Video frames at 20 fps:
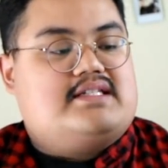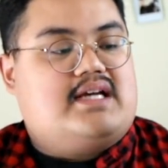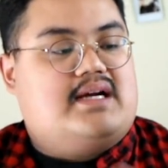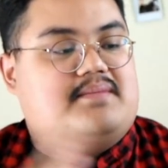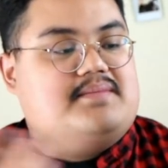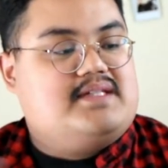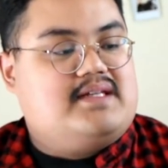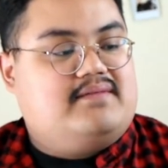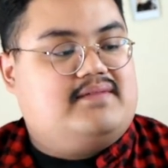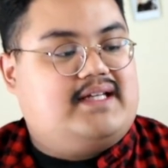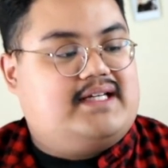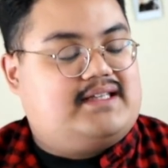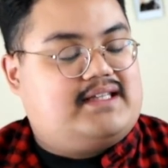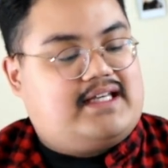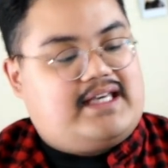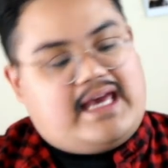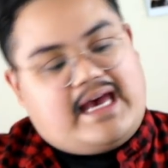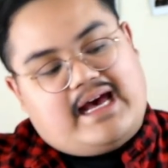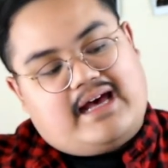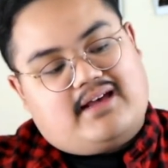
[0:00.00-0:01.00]
terms of like the
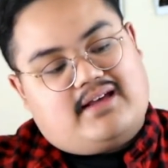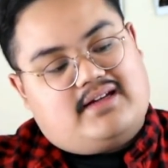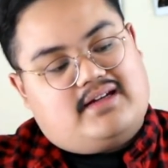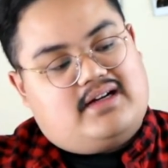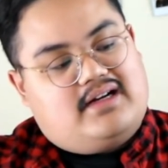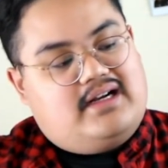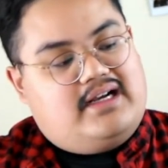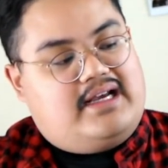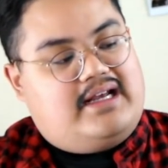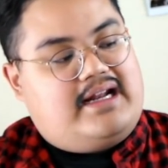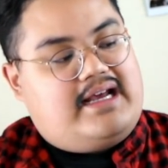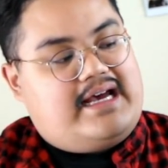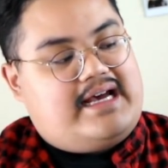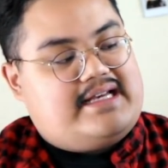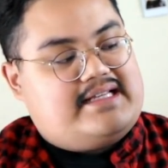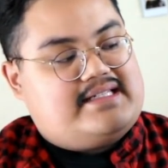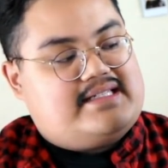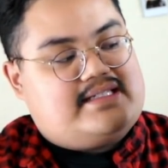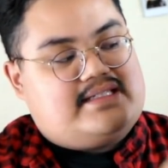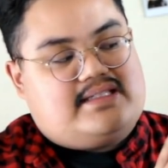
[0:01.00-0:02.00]
calendar, it
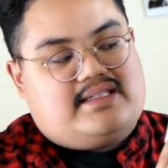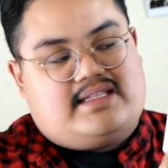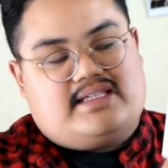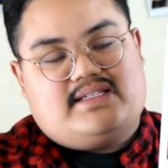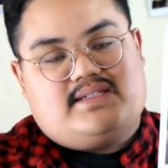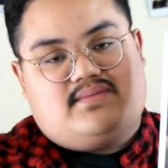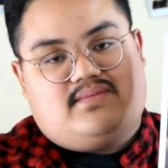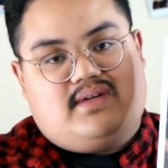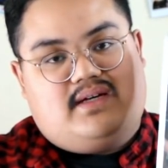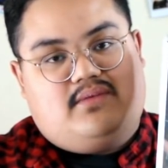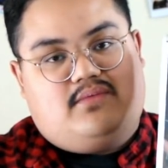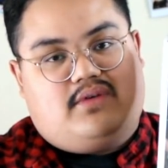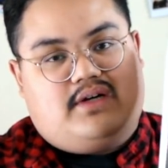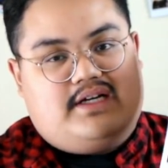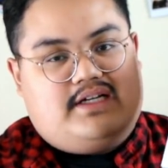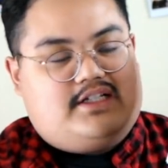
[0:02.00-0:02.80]
has this one where